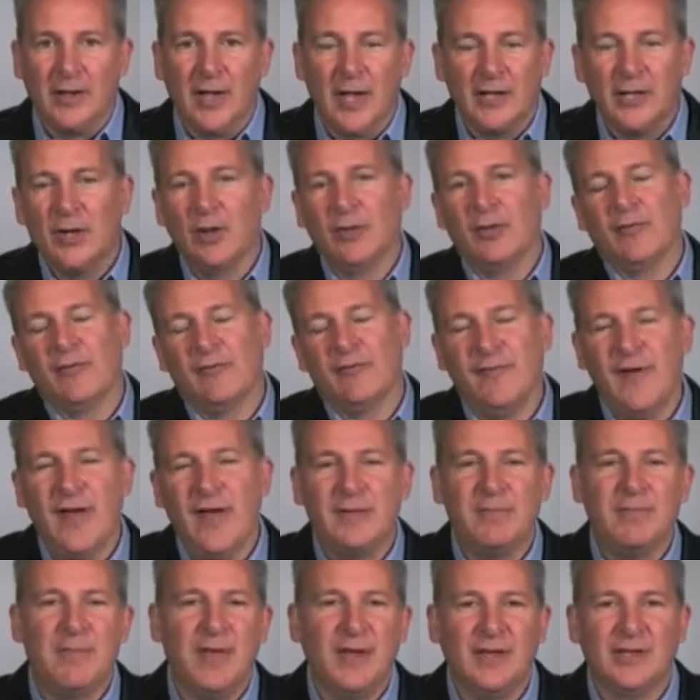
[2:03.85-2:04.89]
The Fed
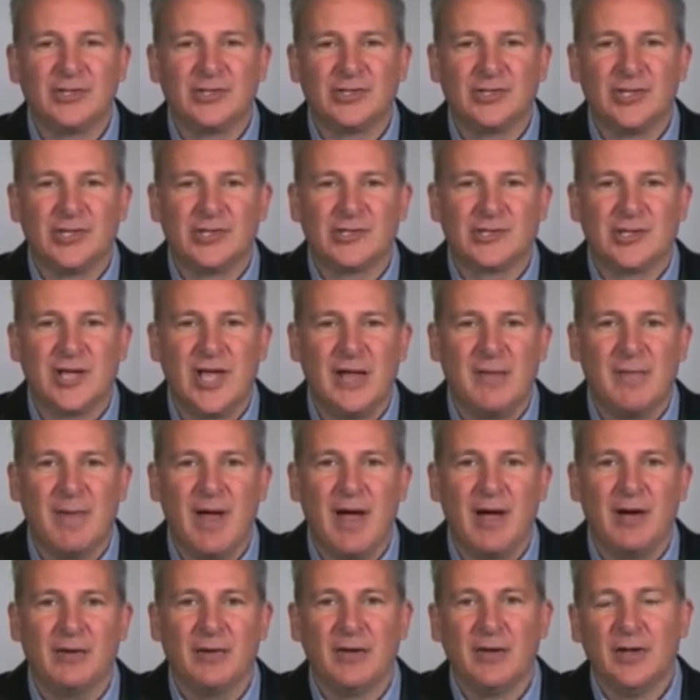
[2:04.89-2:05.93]
minutes just came
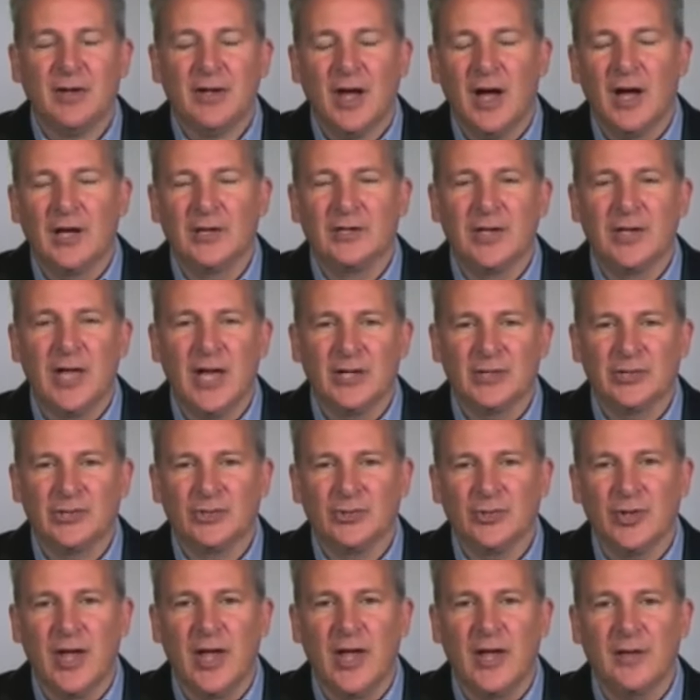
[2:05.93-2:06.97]
out
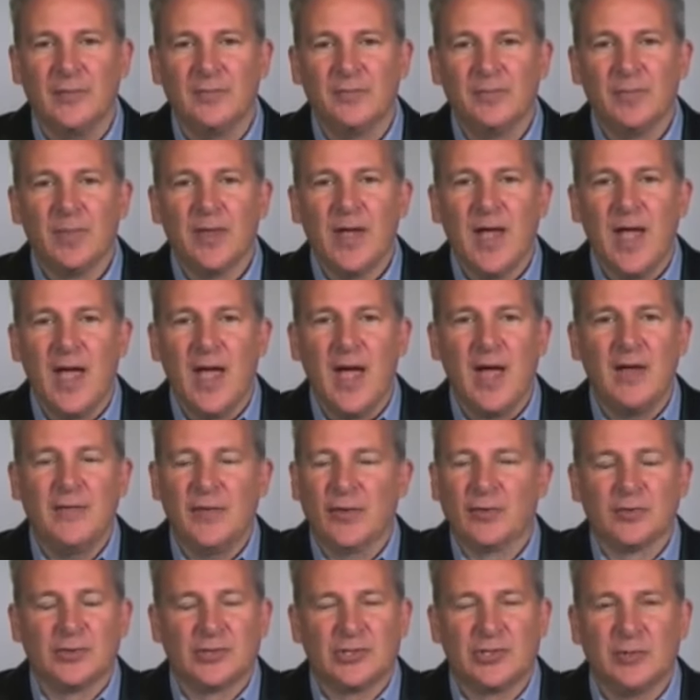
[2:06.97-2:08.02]
yesterday, and there
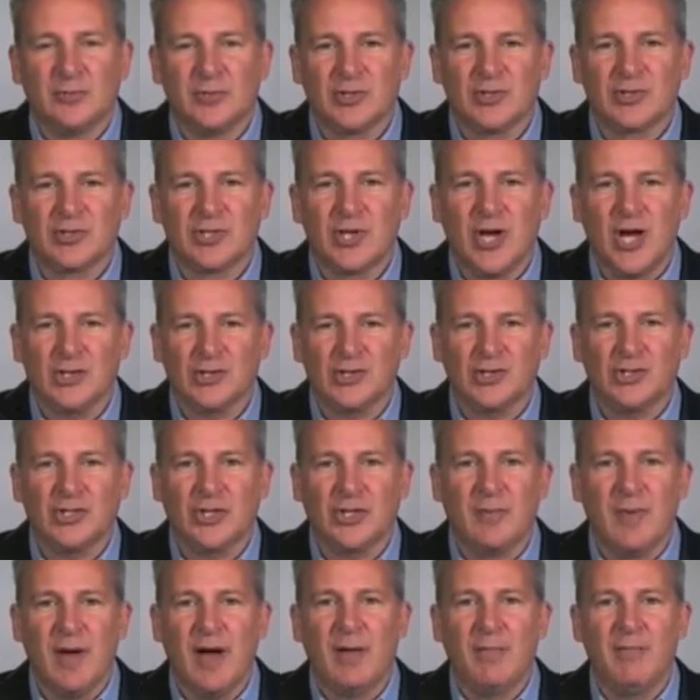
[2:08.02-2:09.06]
was some discussion
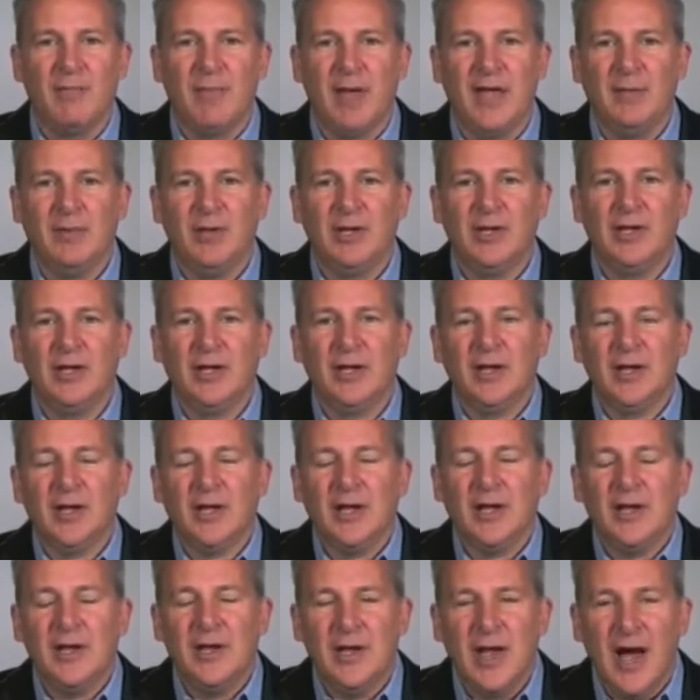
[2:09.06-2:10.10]
about maybe
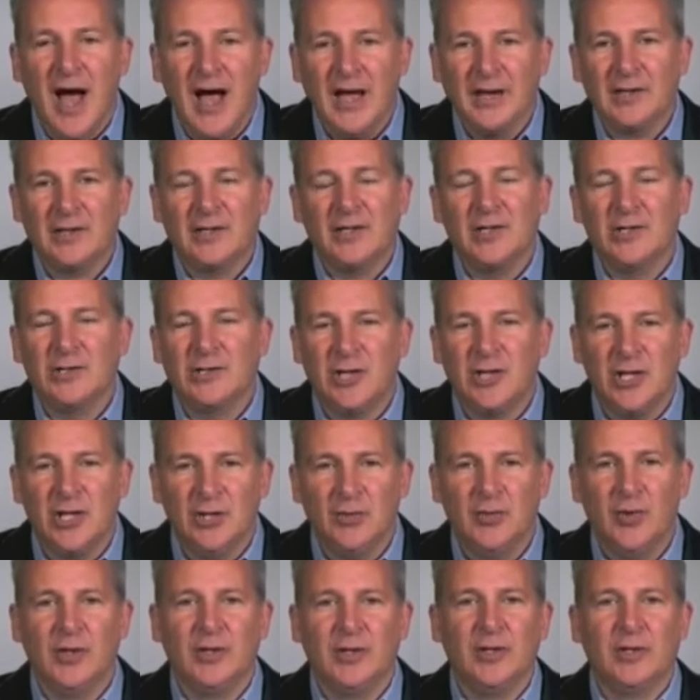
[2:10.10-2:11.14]
not
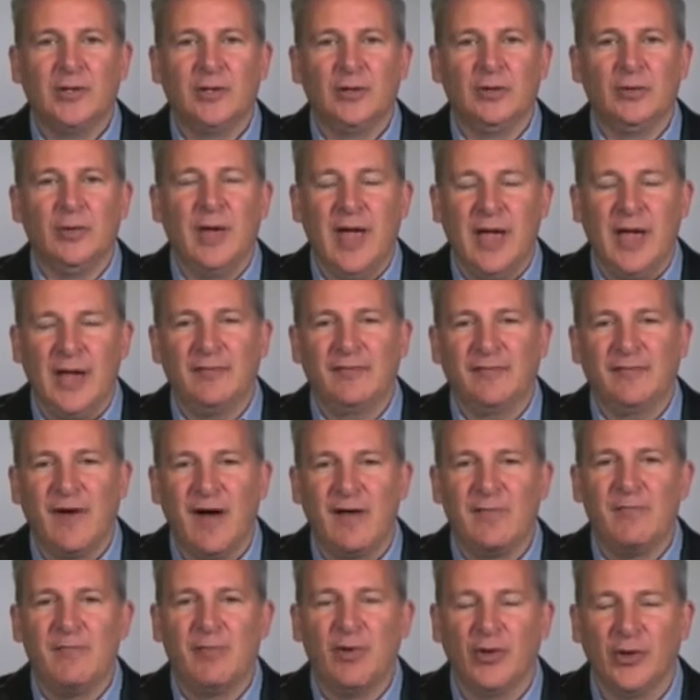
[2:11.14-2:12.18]
continuing to do
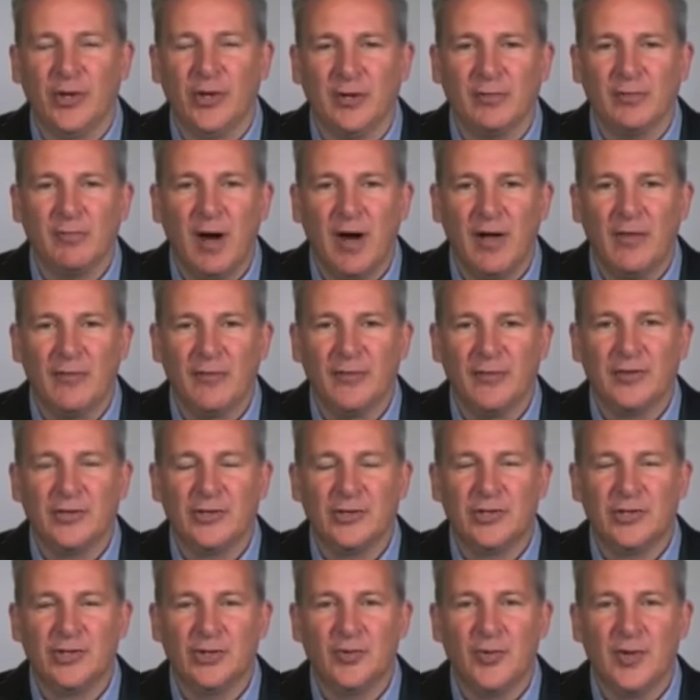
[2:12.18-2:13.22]
$85 billion a month in
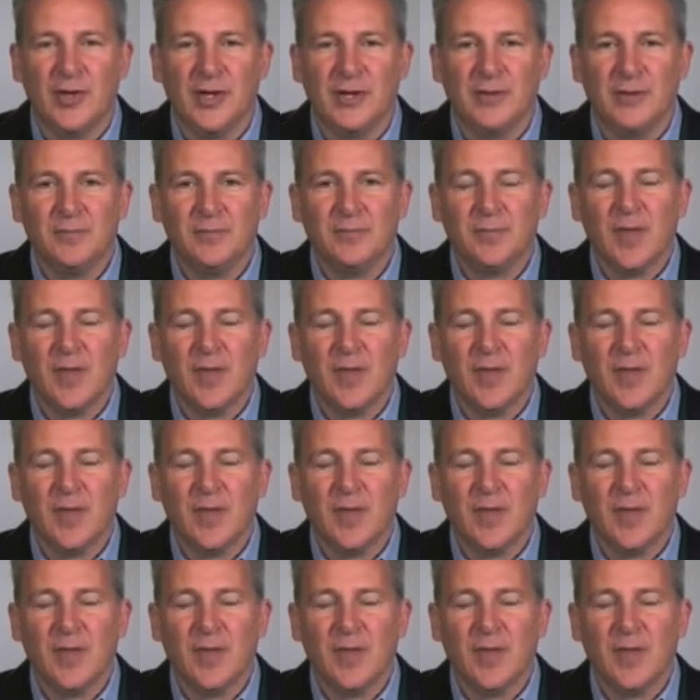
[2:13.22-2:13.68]
QE,